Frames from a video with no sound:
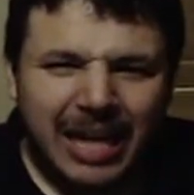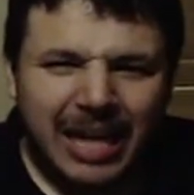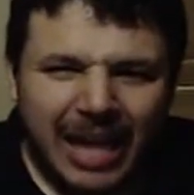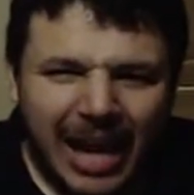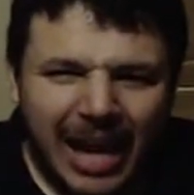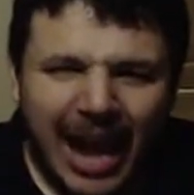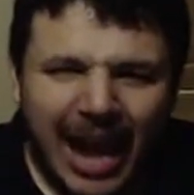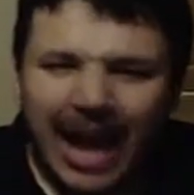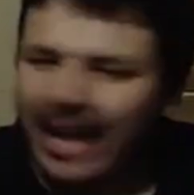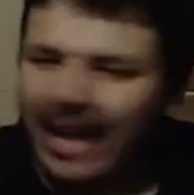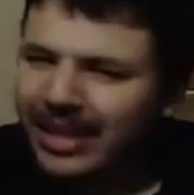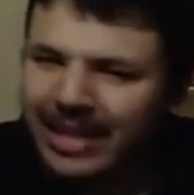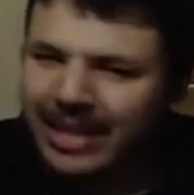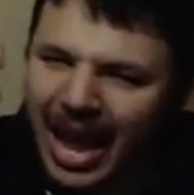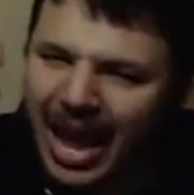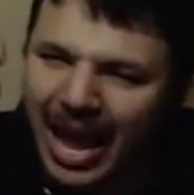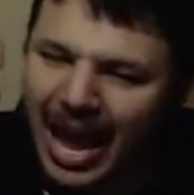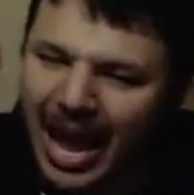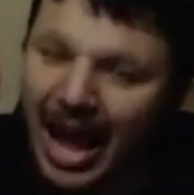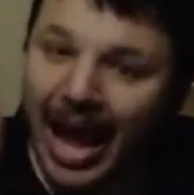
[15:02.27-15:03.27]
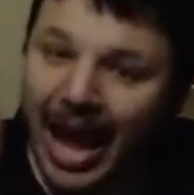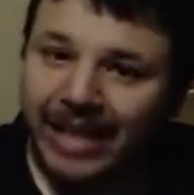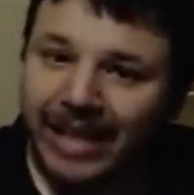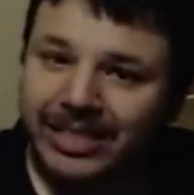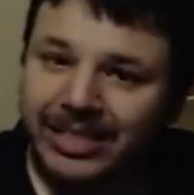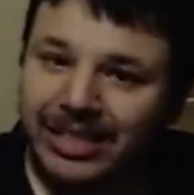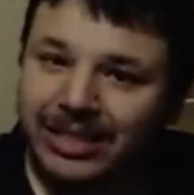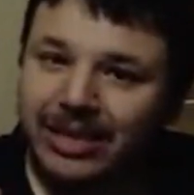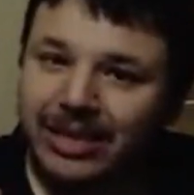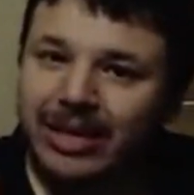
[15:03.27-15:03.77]
and they
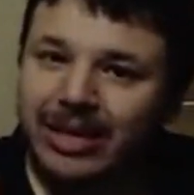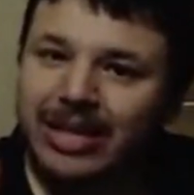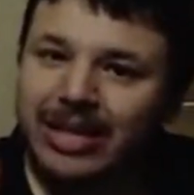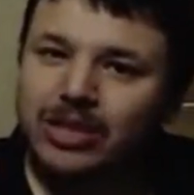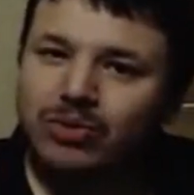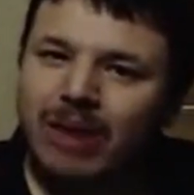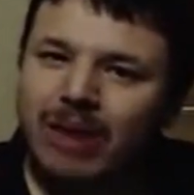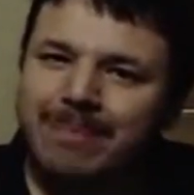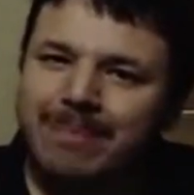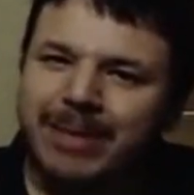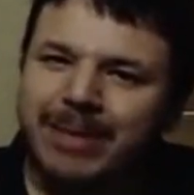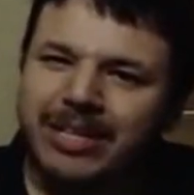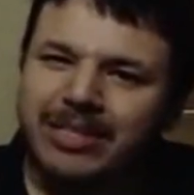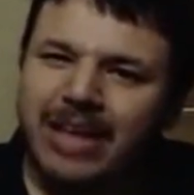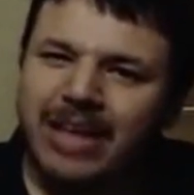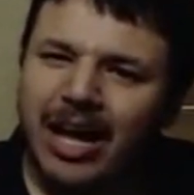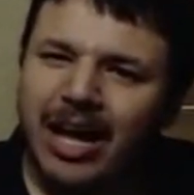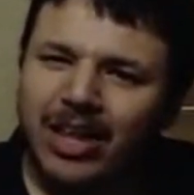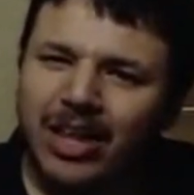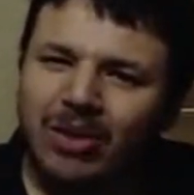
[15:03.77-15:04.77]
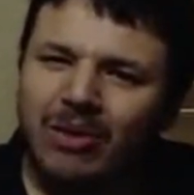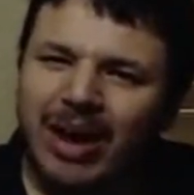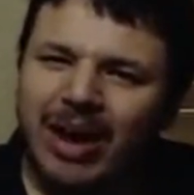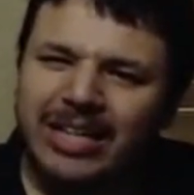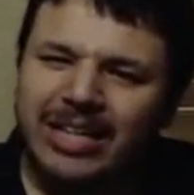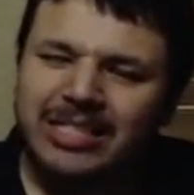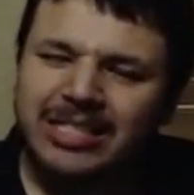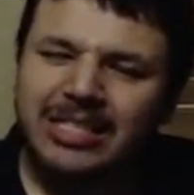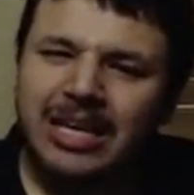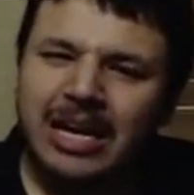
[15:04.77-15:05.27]
had to do this right because
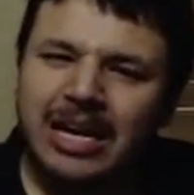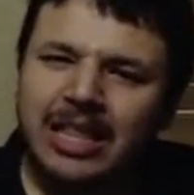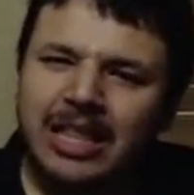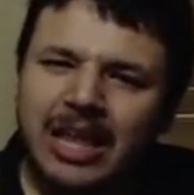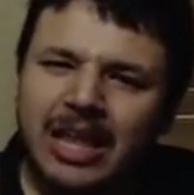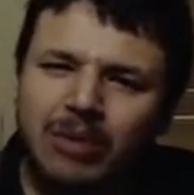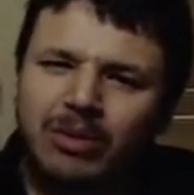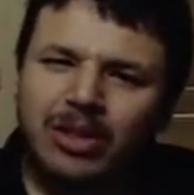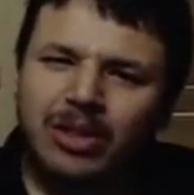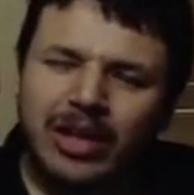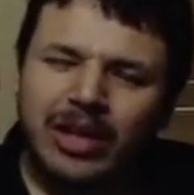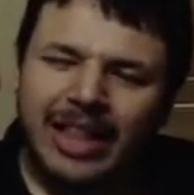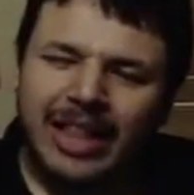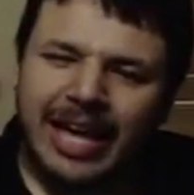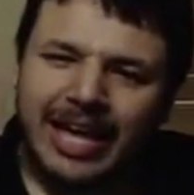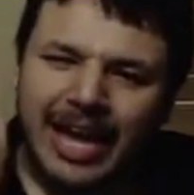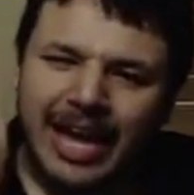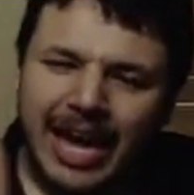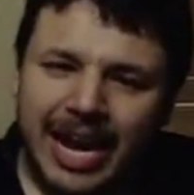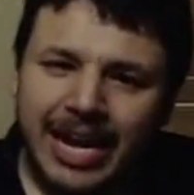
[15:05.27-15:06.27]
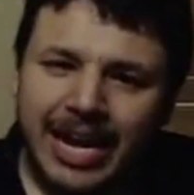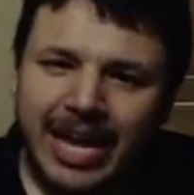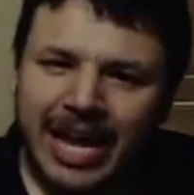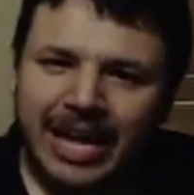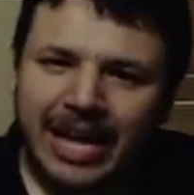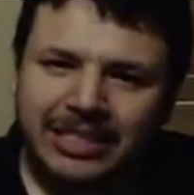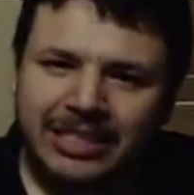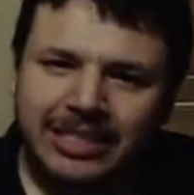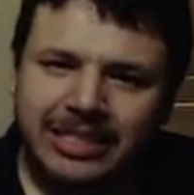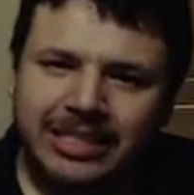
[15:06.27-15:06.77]
otherwise they would look like
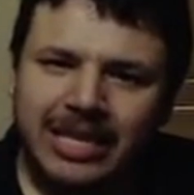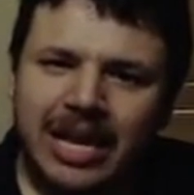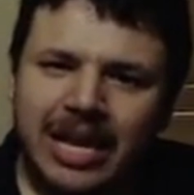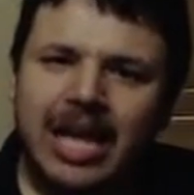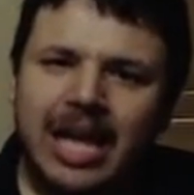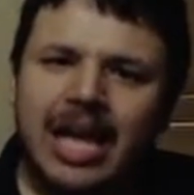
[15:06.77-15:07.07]
idiots,